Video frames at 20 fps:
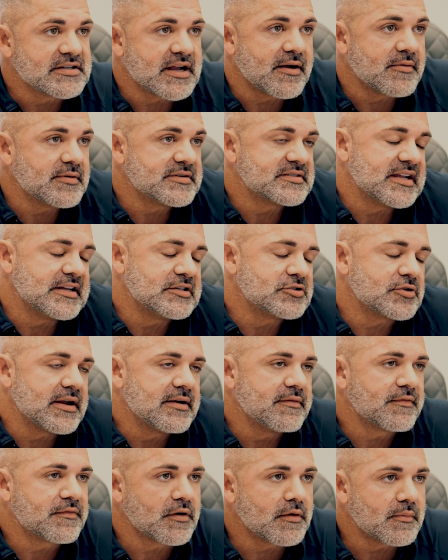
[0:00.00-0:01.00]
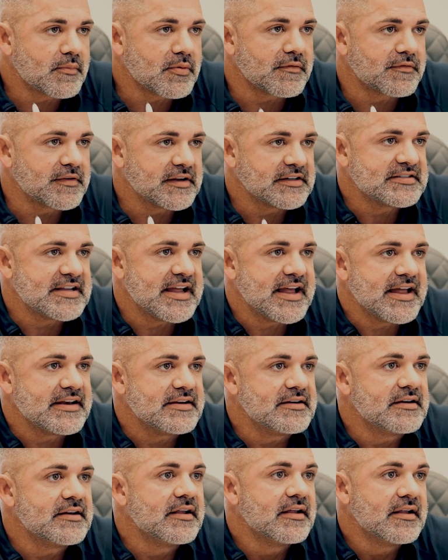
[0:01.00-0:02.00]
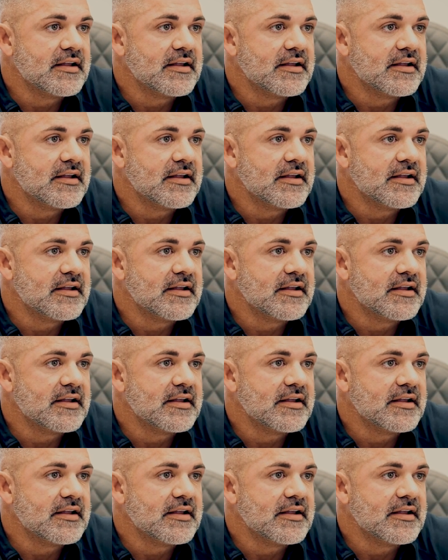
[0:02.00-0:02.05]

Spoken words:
I always say train for a perfect 10.